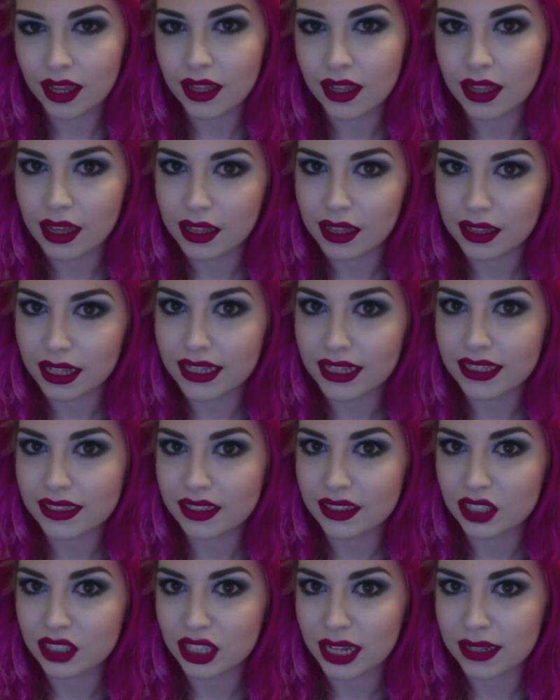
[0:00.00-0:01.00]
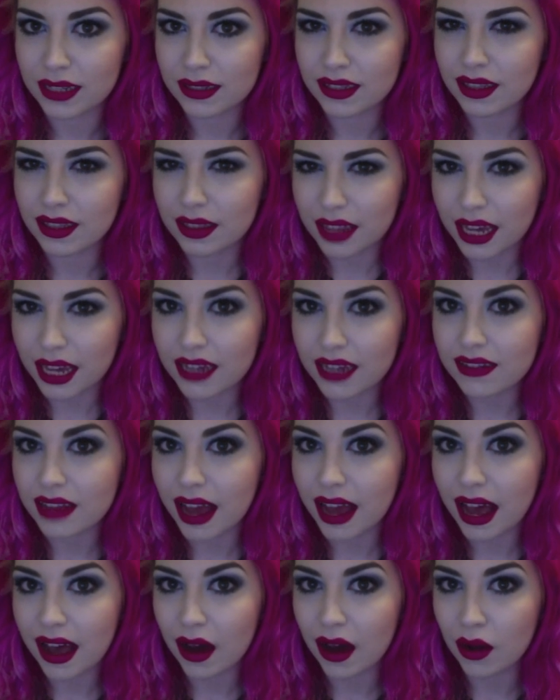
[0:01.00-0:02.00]
And ladies and gents, that is
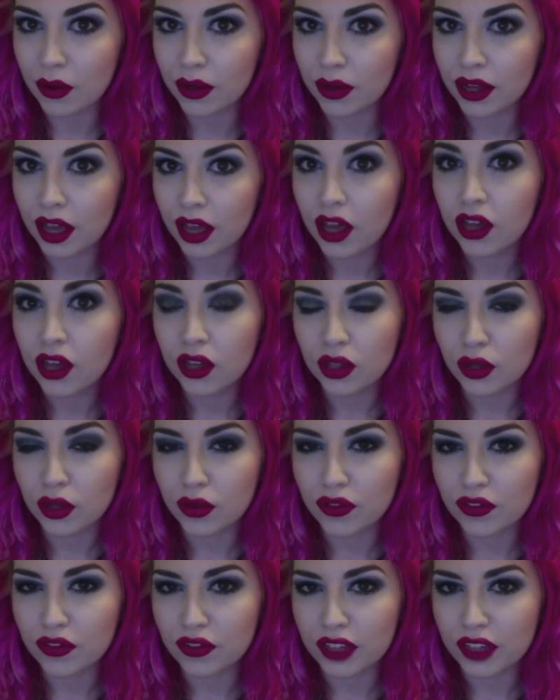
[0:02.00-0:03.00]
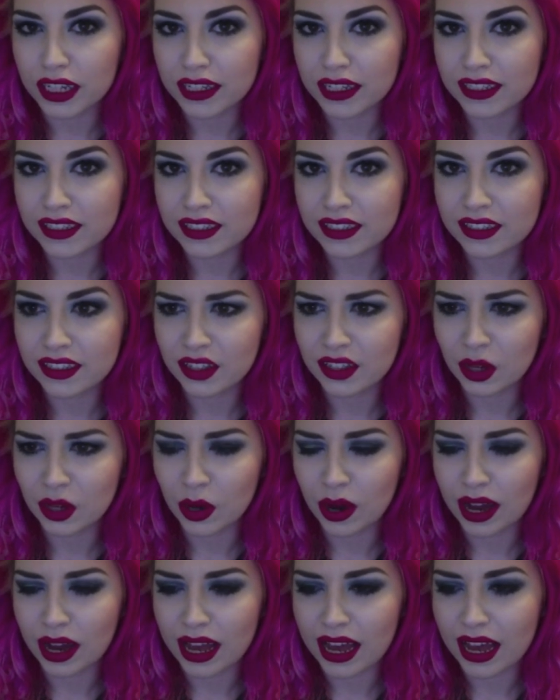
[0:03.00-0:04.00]
how you fix your
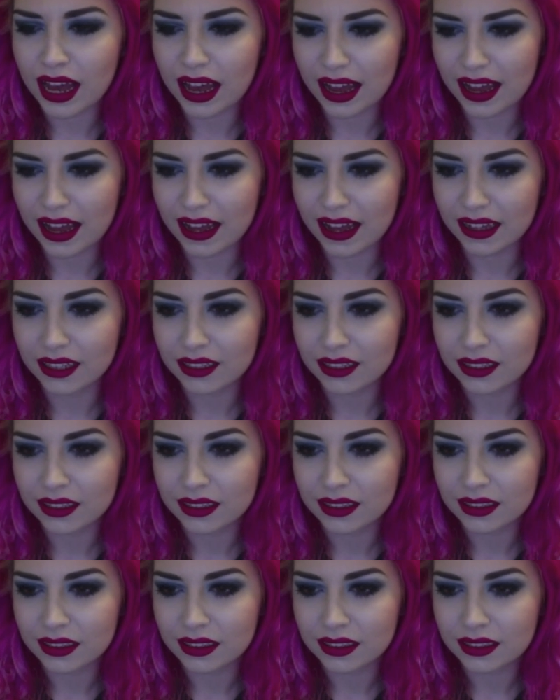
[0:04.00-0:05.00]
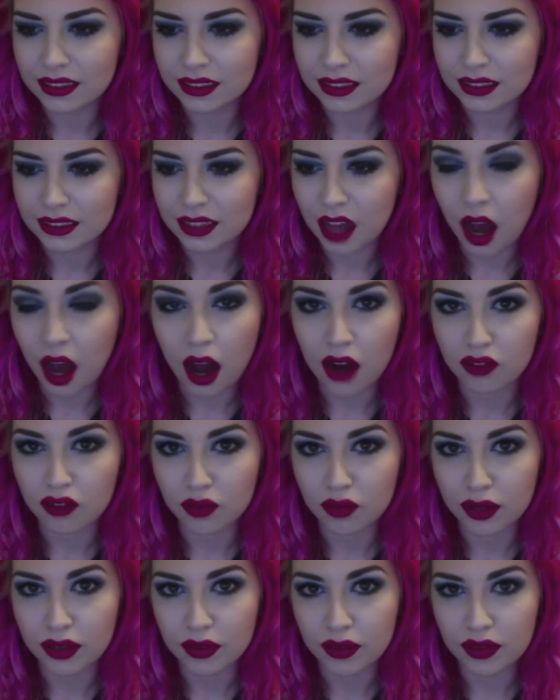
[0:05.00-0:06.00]
hair
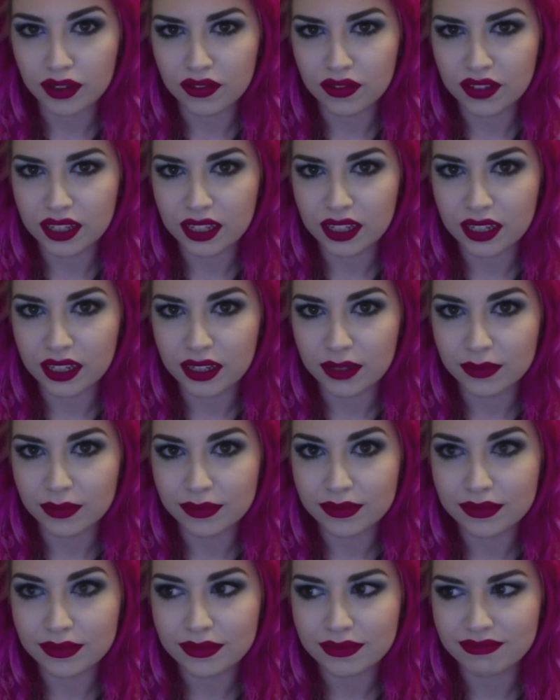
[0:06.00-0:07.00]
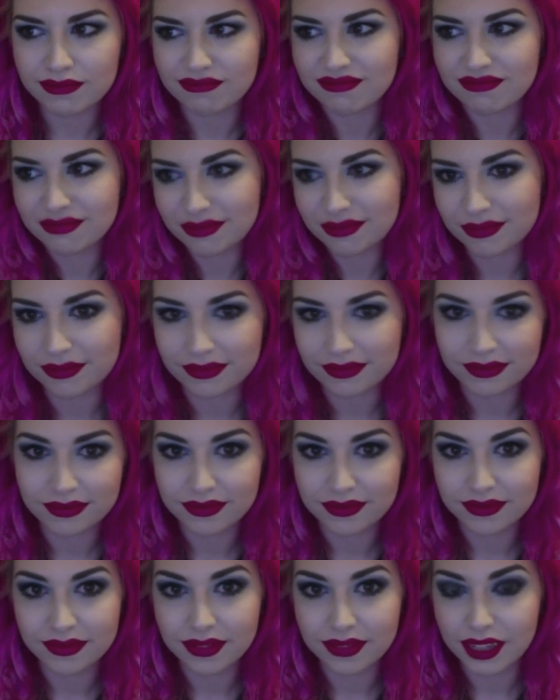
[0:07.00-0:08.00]
halfway through a video.
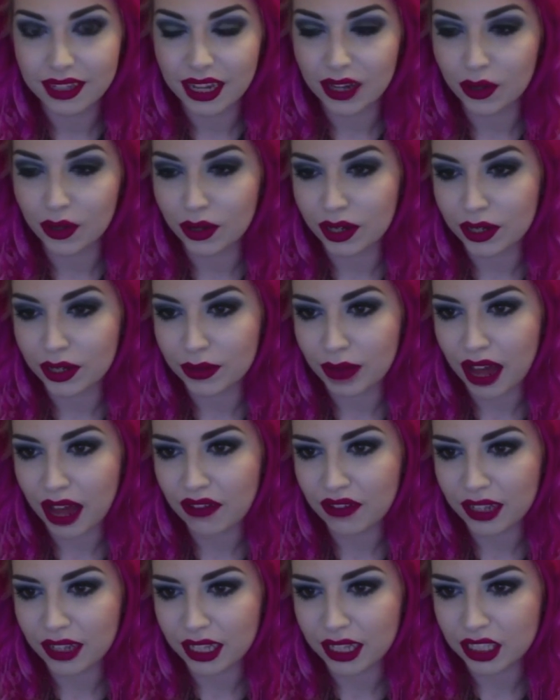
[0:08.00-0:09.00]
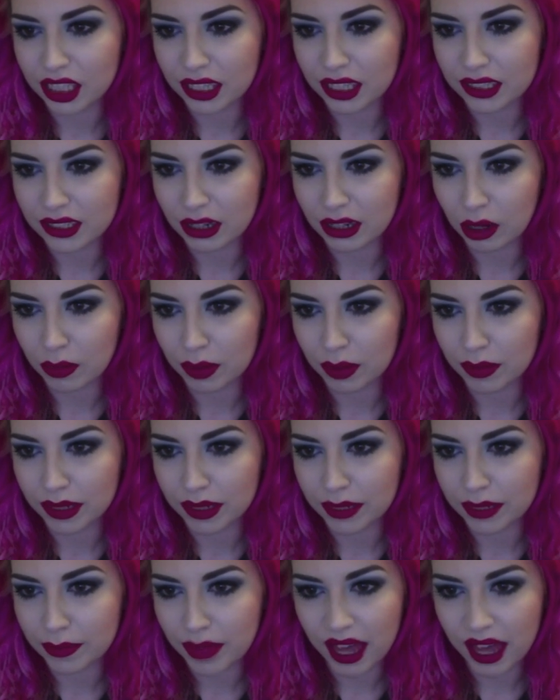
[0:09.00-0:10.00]
I don't know, I felt like changing it up a
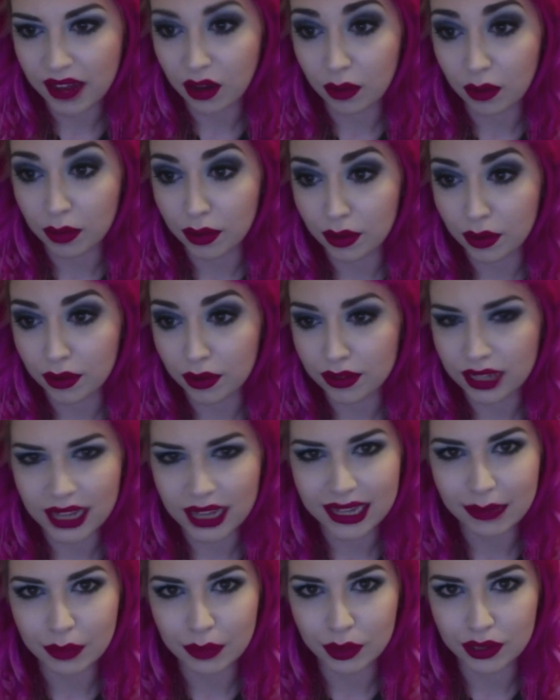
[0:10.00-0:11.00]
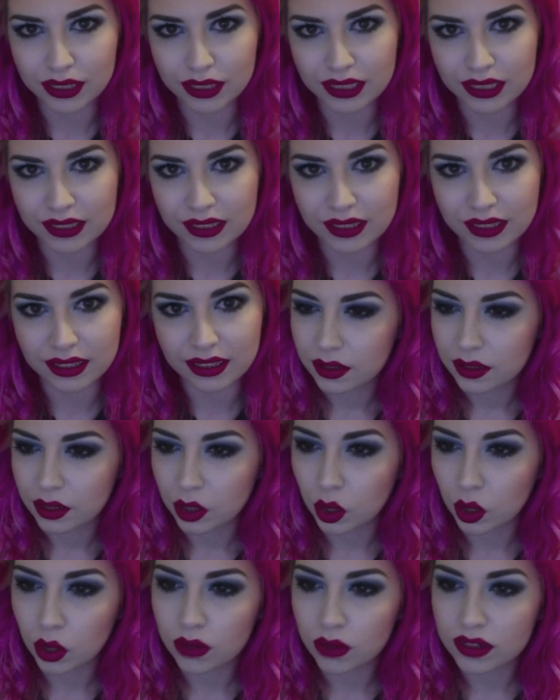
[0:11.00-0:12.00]
bit. I got bored, I get bored easily.
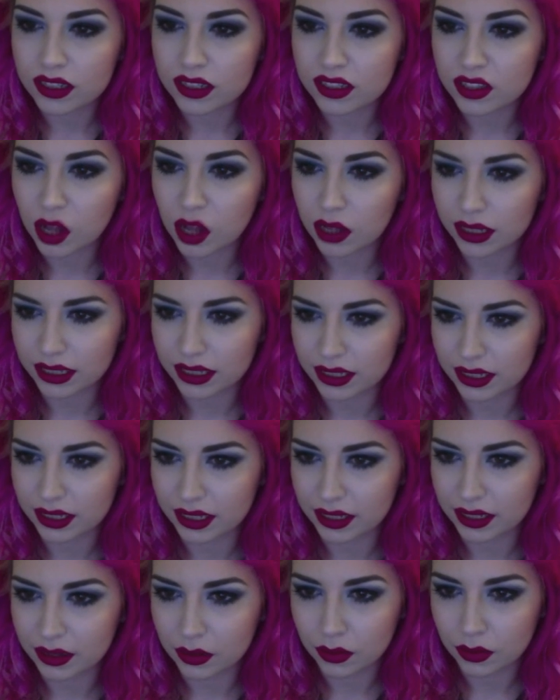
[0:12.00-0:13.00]
Laura Zollinger.